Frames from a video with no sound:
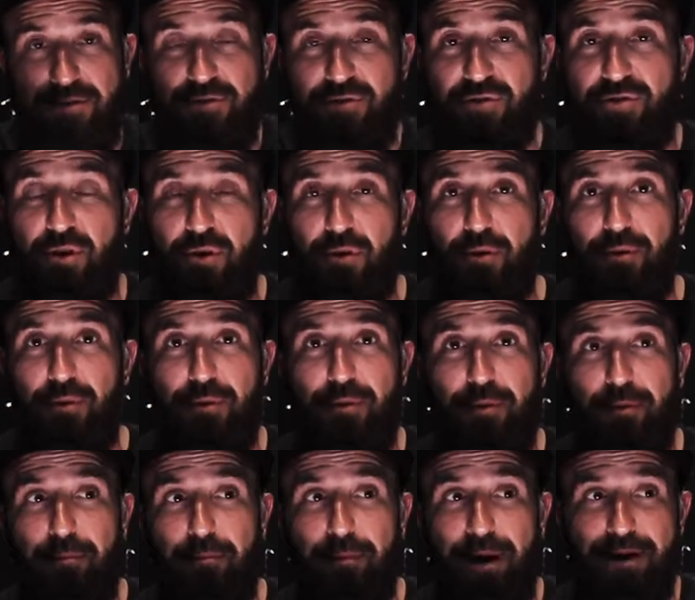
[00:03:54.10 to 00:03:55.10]
So,
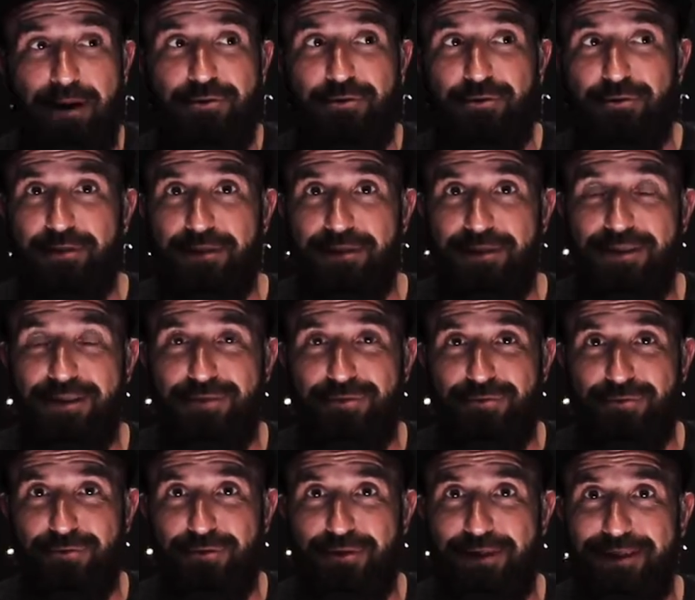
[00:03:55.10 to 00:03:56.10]
my truth and the
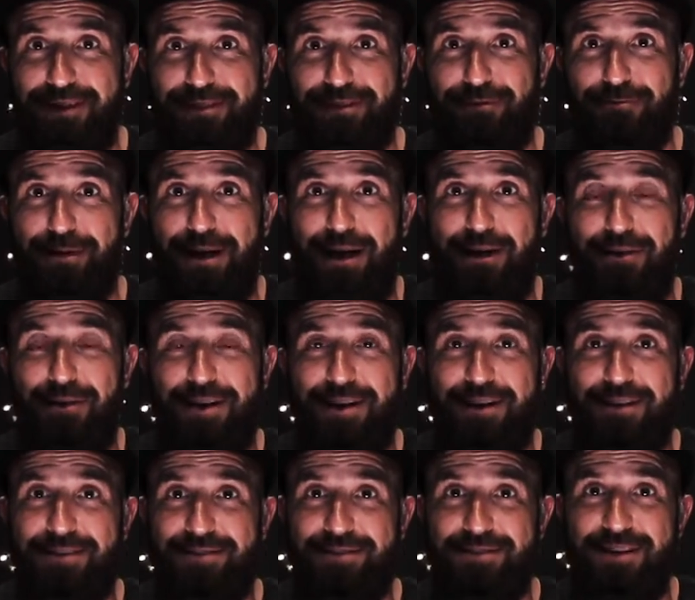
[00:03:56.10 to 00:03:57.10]
truth, like the reality
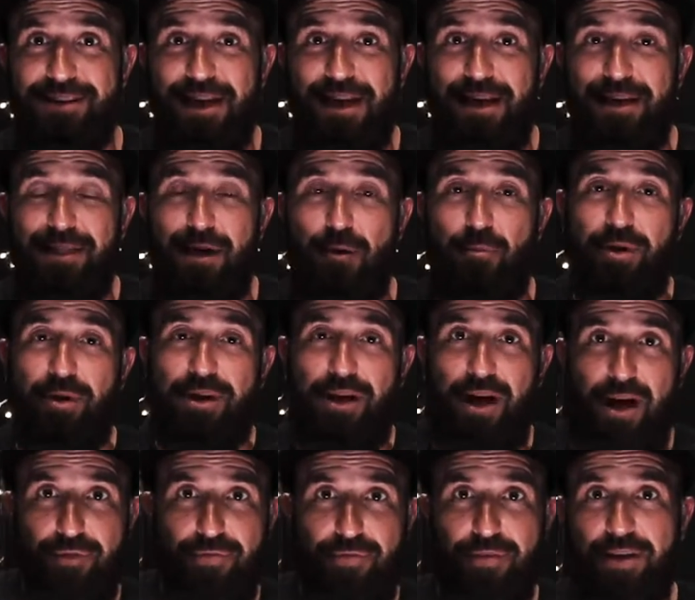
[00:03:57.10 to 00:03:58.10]
is that when
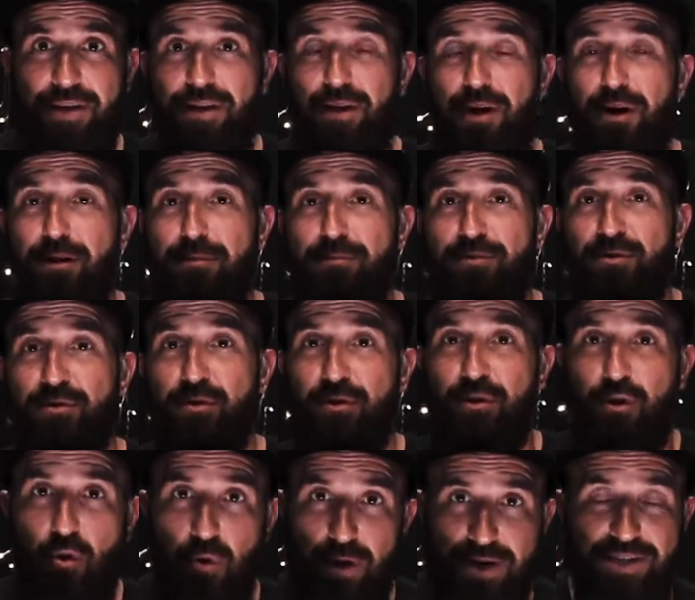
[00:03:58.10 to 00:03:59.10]
conflict comes or
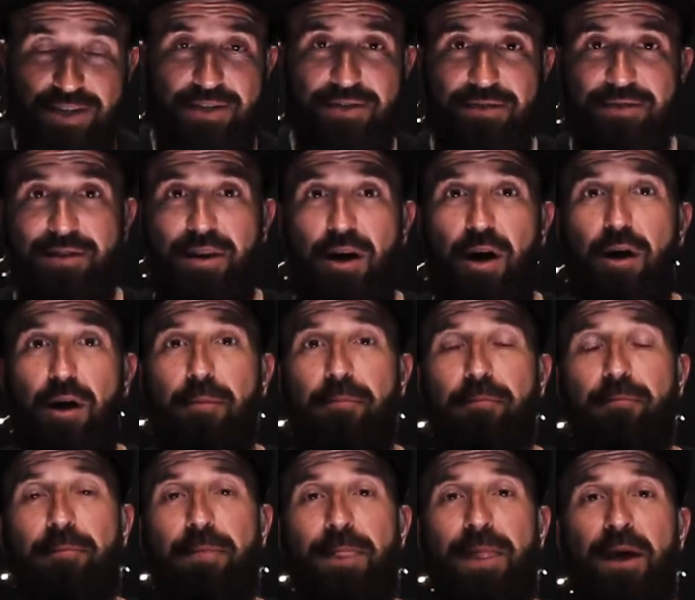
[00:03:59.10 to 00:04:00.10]
the questions
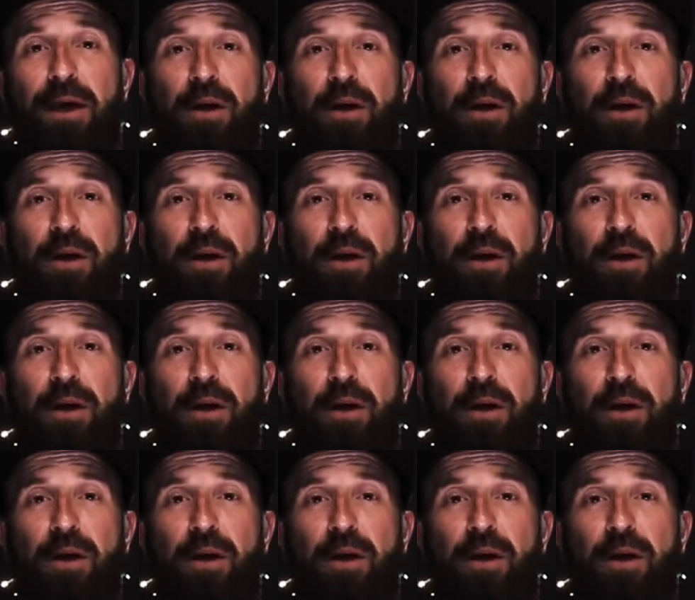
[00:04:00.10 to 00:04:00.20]
come